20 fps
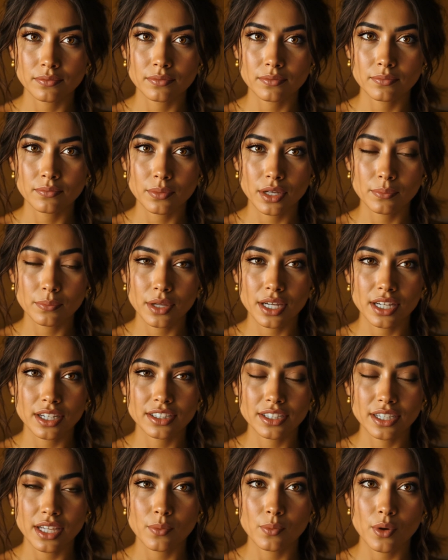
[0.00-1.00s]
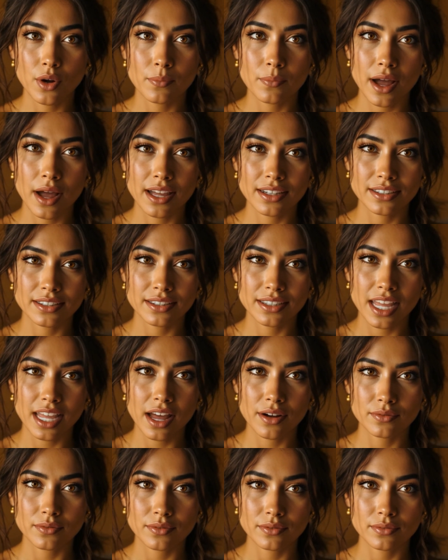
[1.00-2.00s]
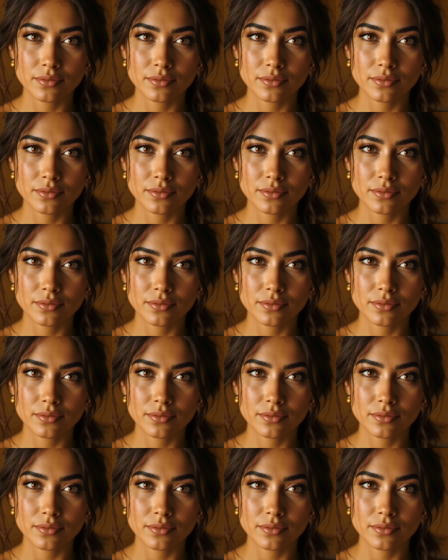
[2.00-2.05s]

but because they were passed down.